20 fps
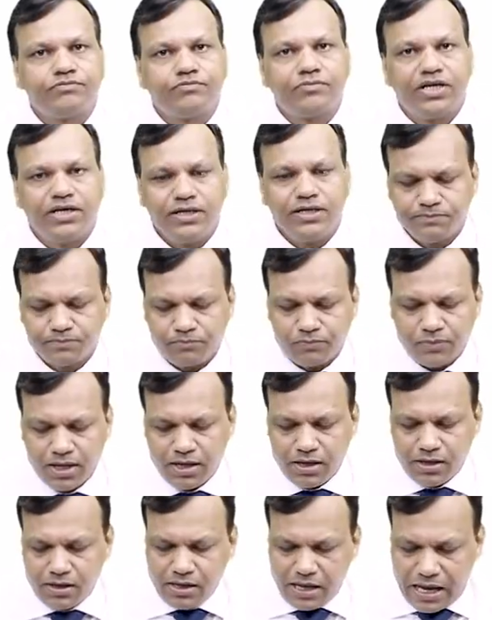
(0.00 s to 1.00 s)
Okay,
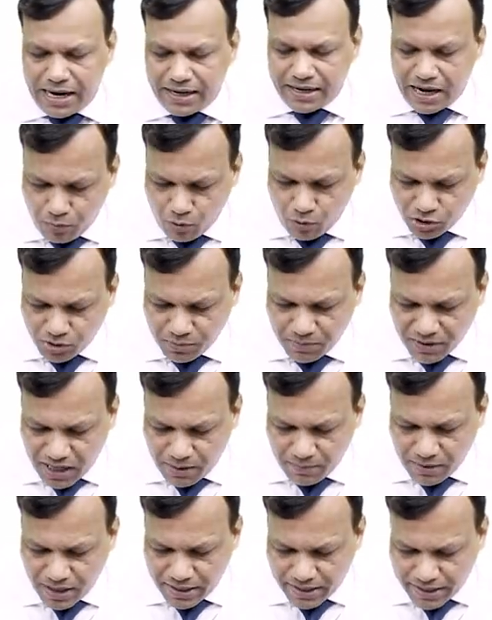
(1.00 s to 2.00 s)
and both
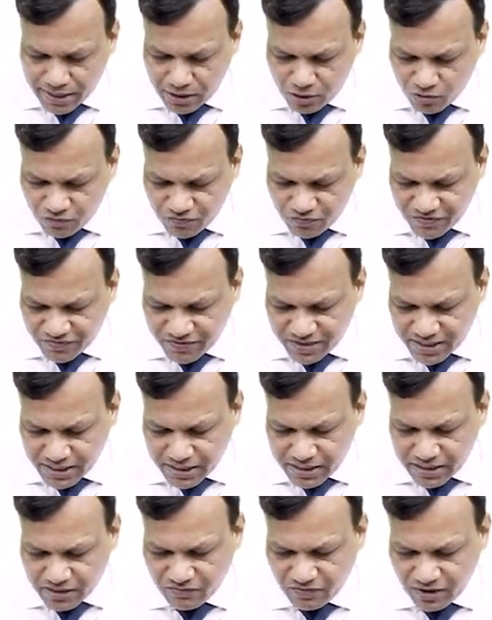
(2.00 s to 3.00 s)
become 100 to 50
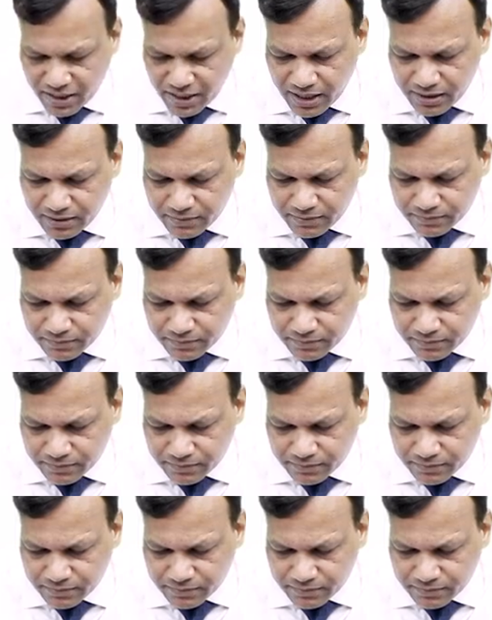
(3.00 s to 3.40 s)
in 1 hour.